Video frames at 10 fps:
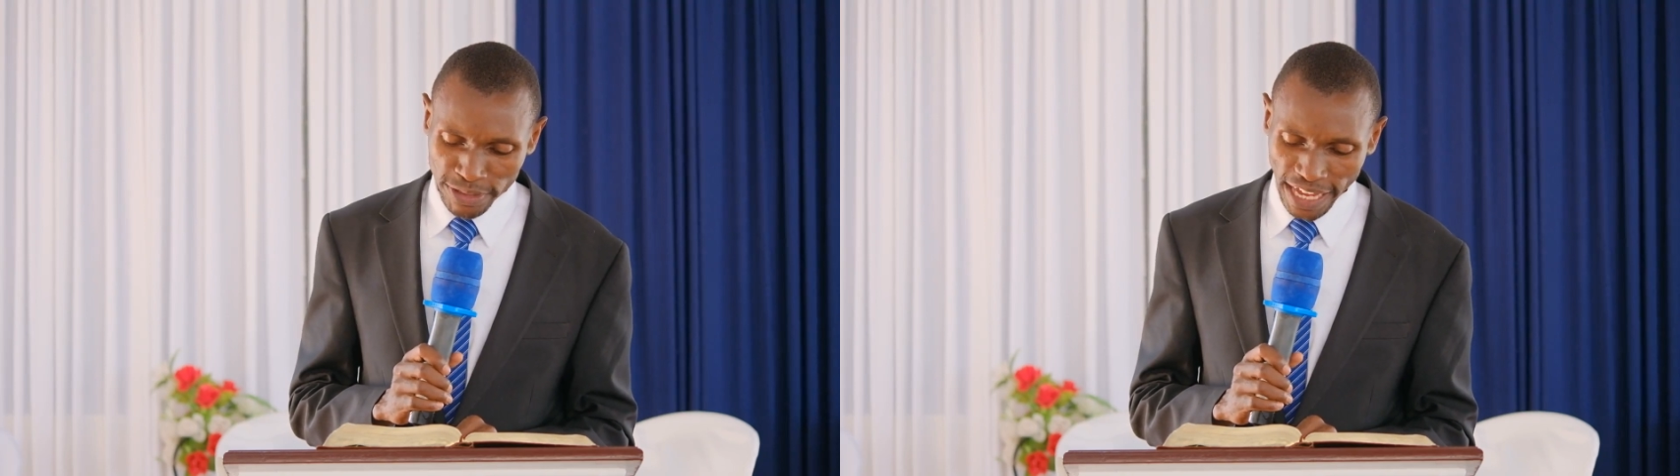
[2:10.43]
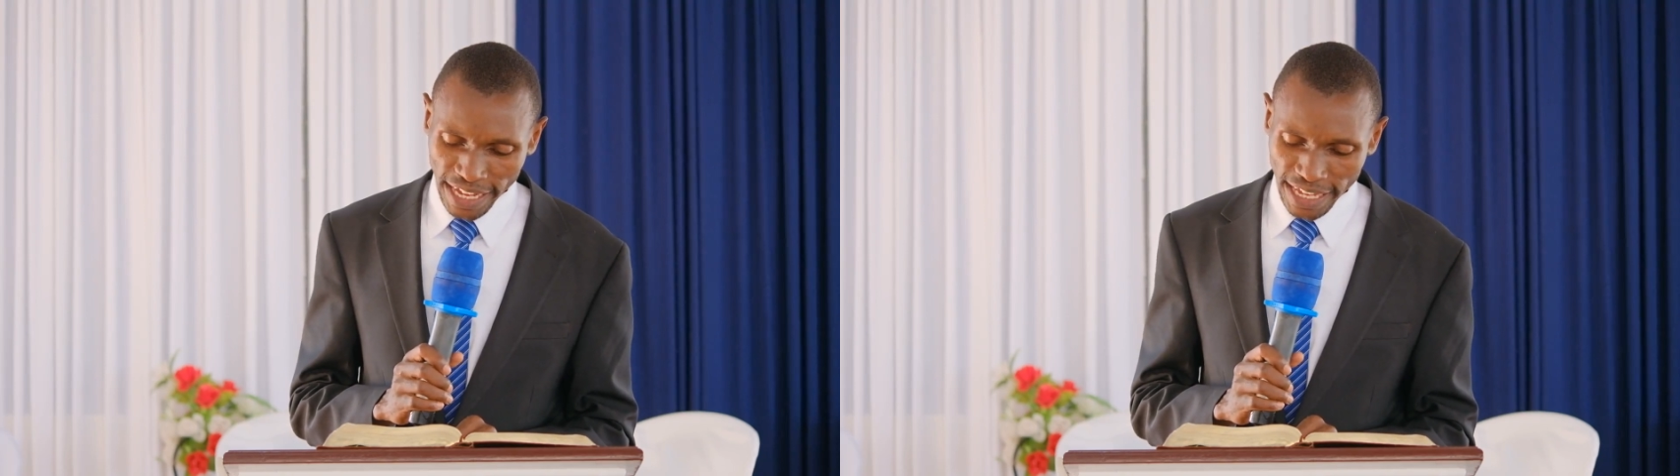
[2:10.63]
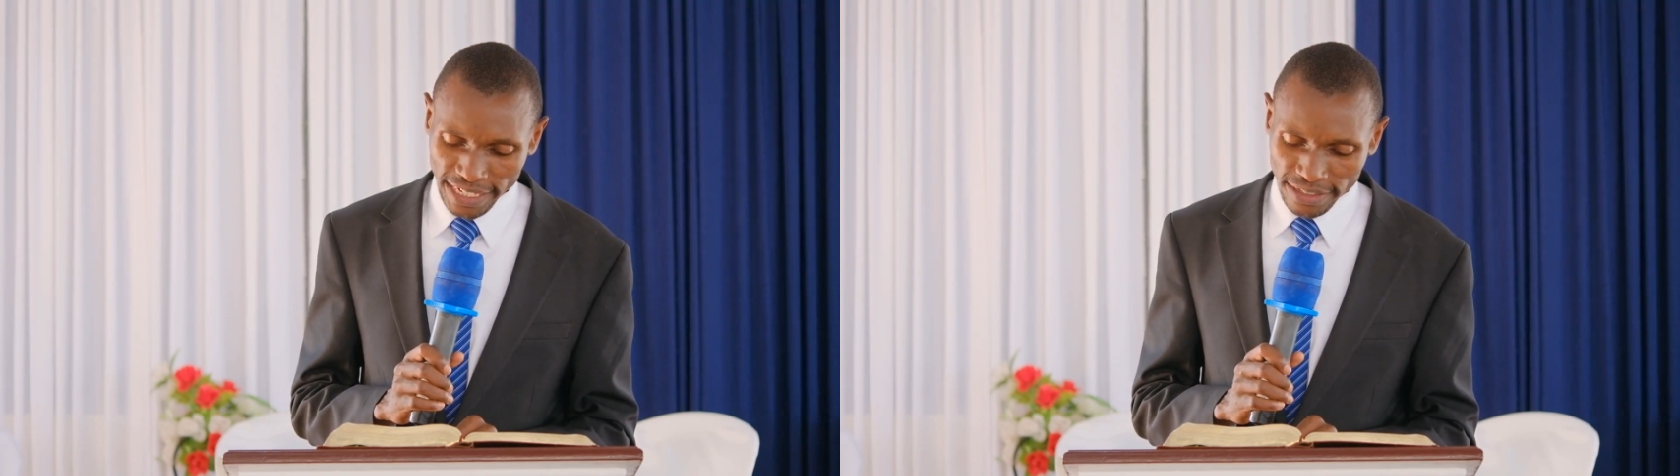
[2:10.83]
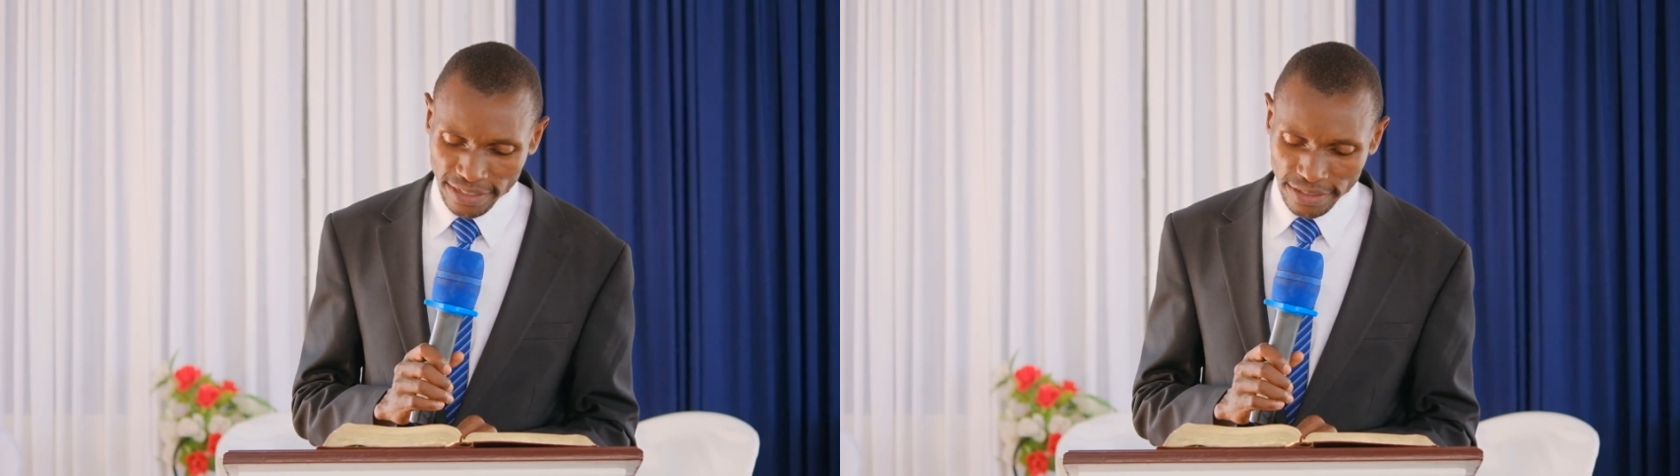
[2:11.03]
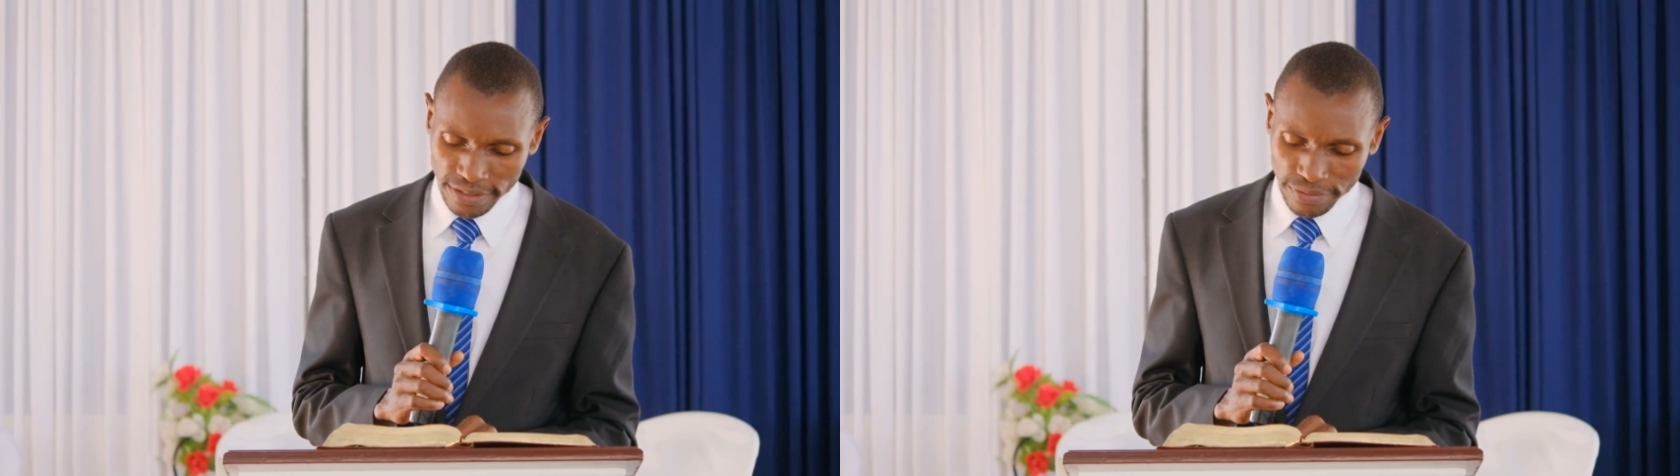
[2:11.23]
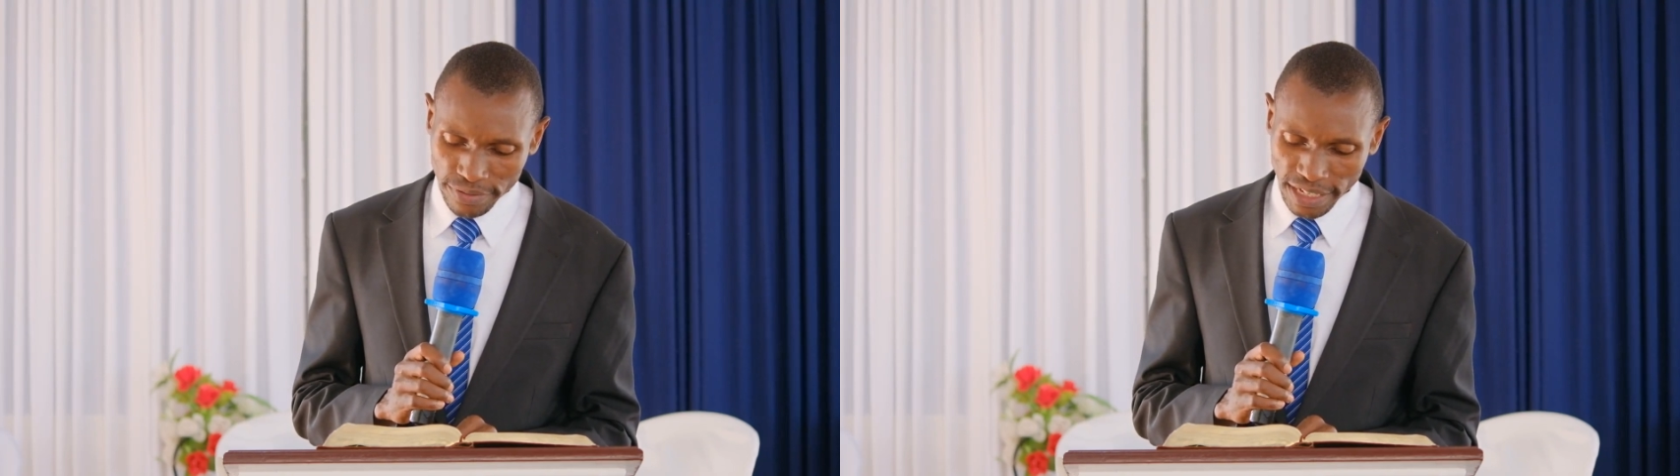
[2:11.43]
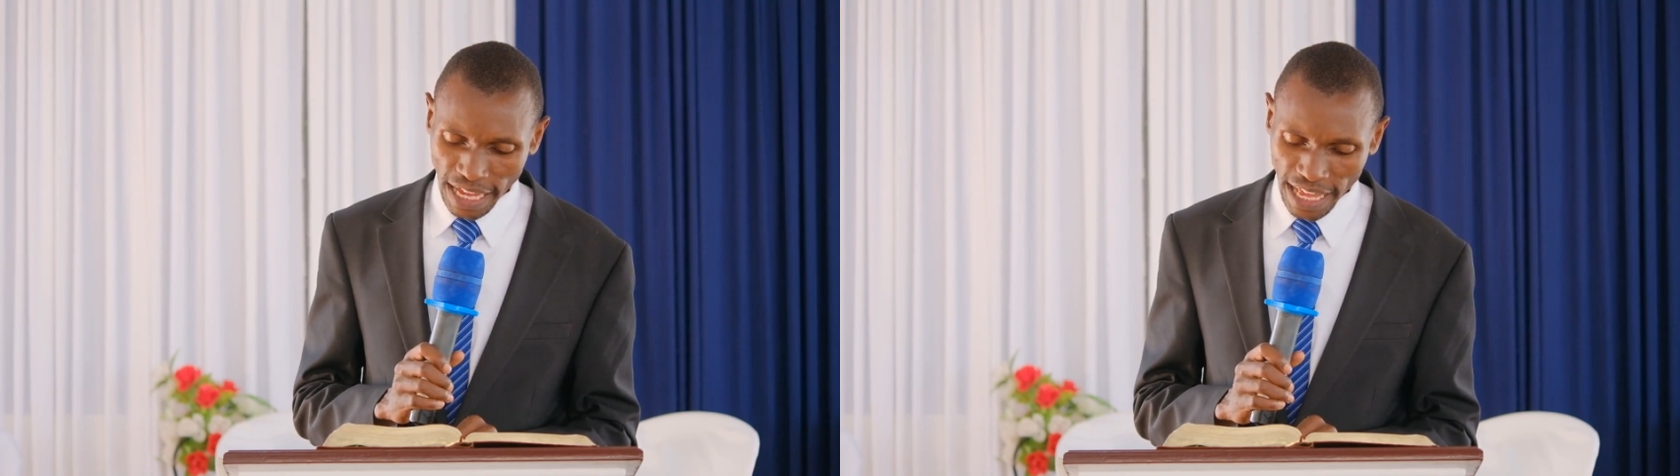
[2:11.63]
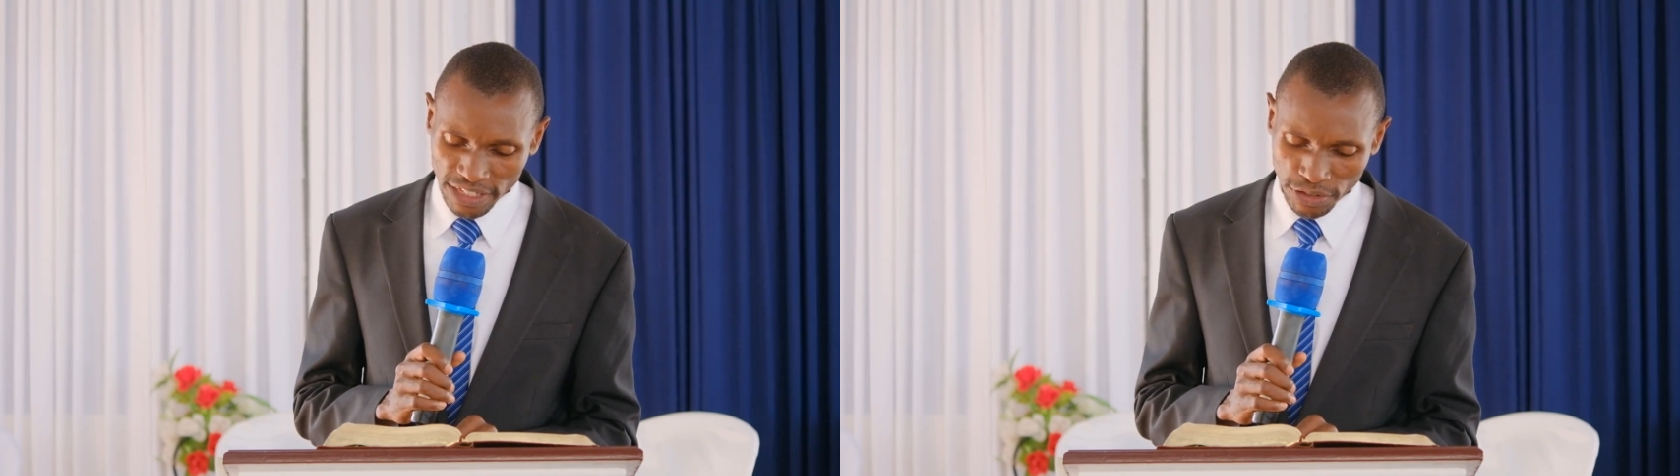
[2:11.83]
darkens
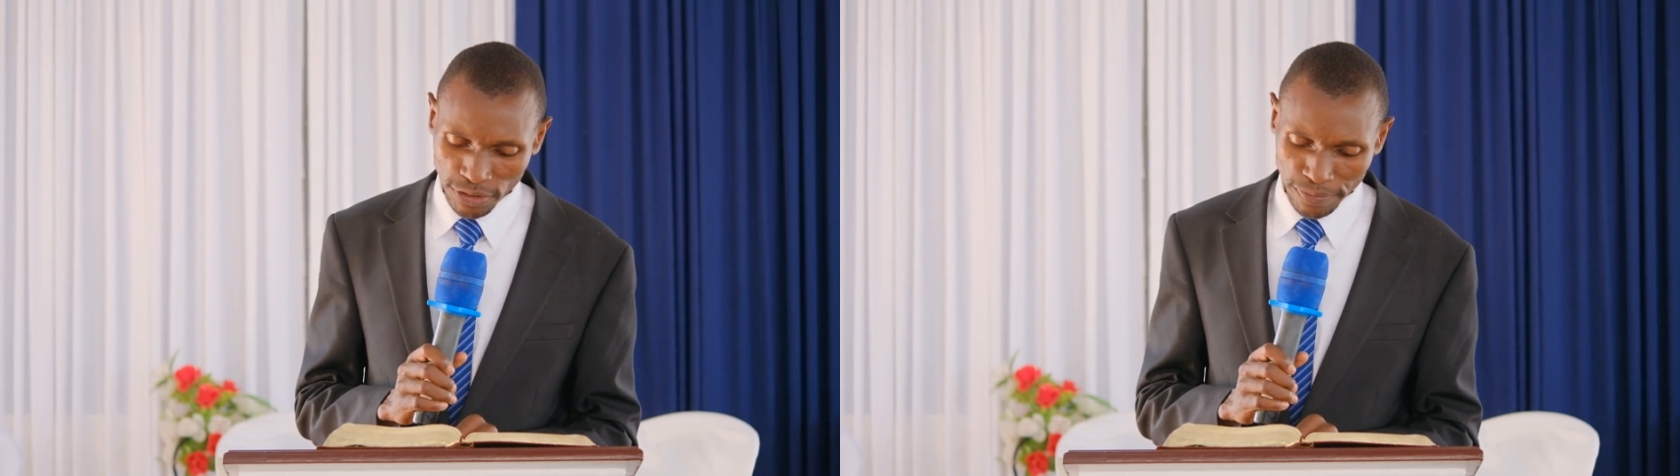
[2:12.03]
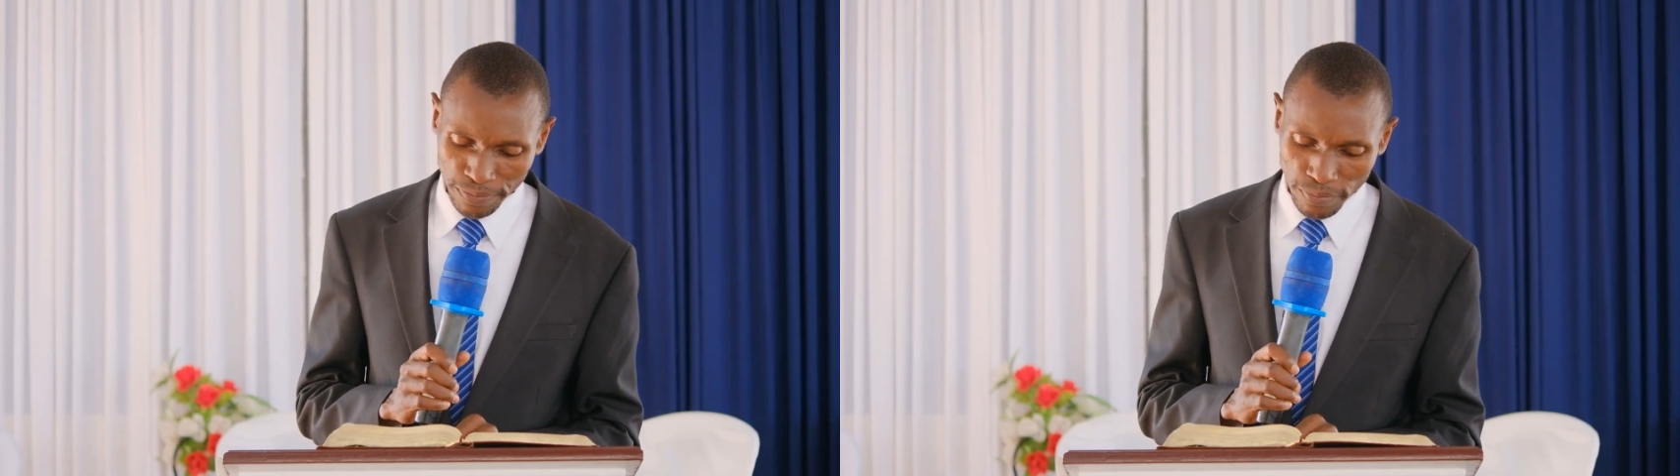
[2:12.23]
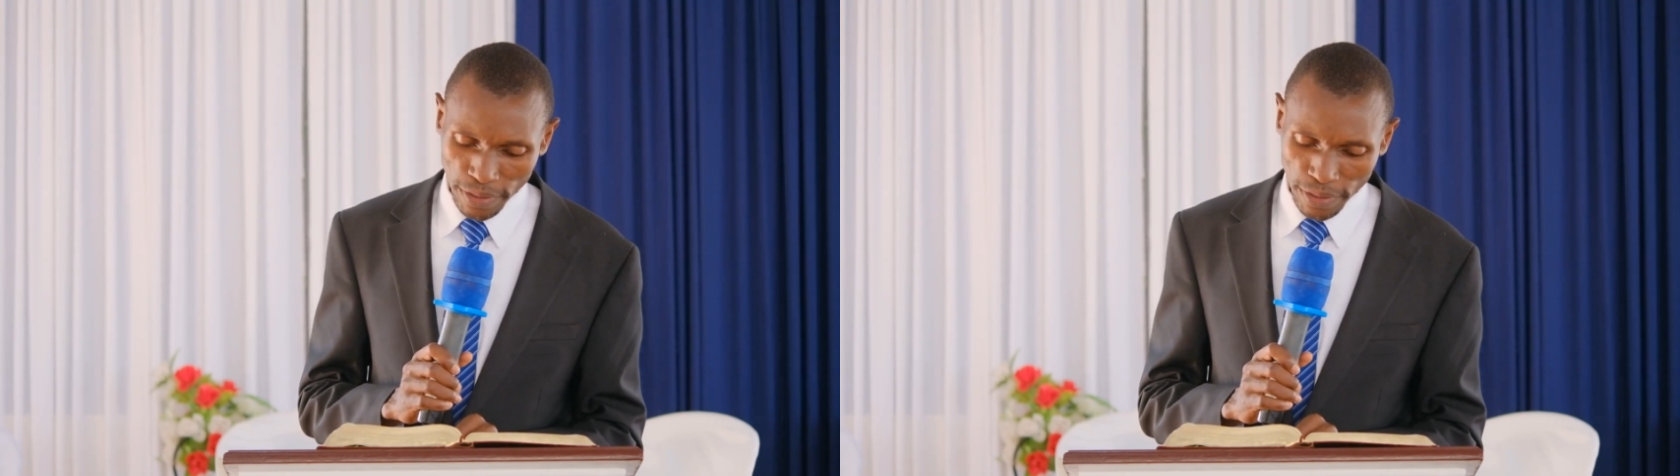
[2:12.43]
counsel